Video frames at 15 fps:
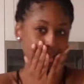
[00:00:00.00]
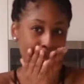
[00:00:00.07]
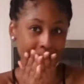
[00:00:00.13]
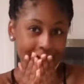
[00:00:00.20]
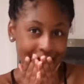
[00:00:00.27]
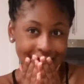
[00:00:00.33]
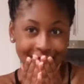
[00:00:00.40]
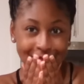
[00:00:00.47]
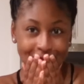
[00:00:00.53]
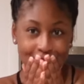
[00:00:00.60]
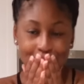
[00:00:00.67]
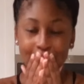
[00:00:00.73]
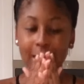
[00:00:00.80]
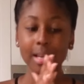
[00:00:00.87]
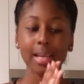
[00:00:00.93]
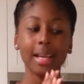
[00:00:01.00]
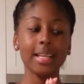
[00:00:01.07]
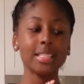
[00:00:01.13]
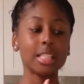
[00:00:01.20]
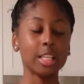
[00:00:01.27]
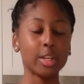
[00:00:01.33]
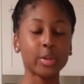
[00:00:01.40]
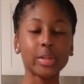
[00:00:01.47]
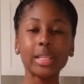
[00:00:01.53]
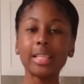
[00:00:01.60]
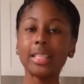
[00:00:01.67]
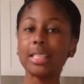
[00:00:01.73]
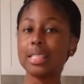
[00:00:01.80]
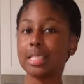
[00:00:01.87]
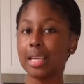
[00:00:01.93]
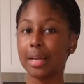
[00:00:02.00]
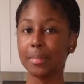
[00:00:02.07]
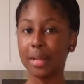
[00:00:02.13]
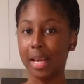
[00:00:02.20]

up the angles. It's literally the same